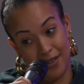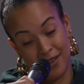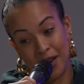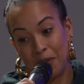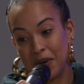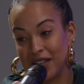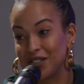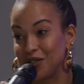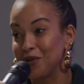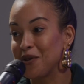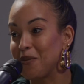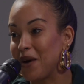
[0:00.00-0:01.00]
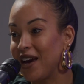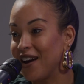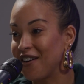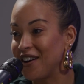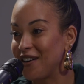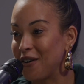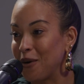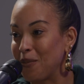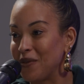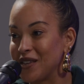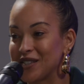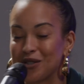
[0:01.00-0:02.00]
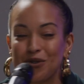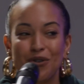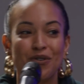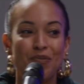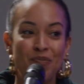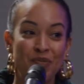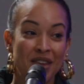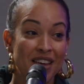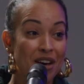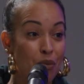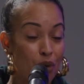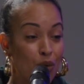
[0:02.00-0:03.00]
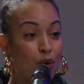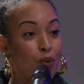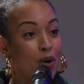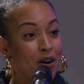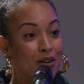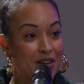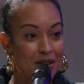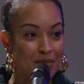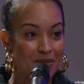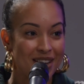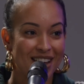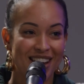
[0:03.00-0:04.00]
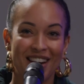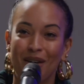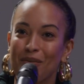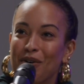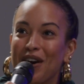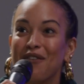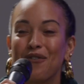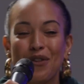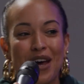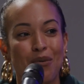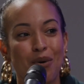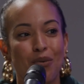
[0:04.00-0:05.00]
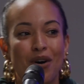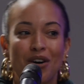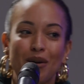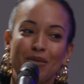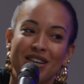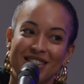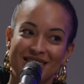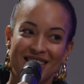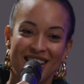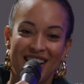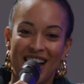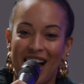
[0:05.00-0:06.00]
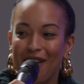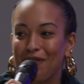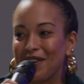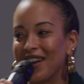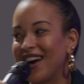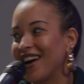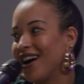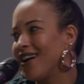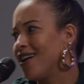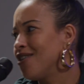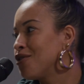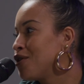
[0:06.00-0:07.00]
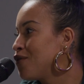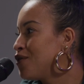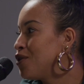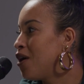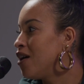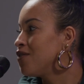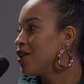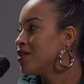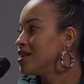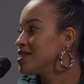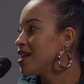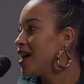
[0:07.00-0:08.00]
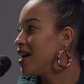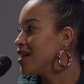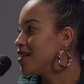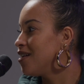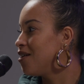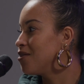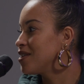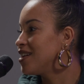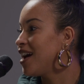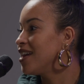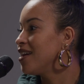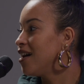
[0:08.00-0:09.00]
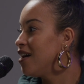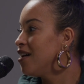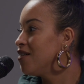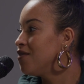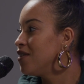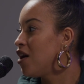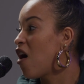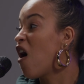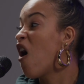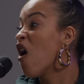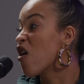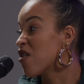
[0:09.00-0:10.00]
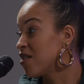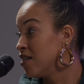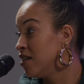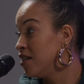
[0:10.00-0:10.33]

coming to the Bay Area to open the school, we were welcomed. And I'm grateful that we were welcomed, because I feel like, I don't know if you all have heard this, like Oakland, they love hard,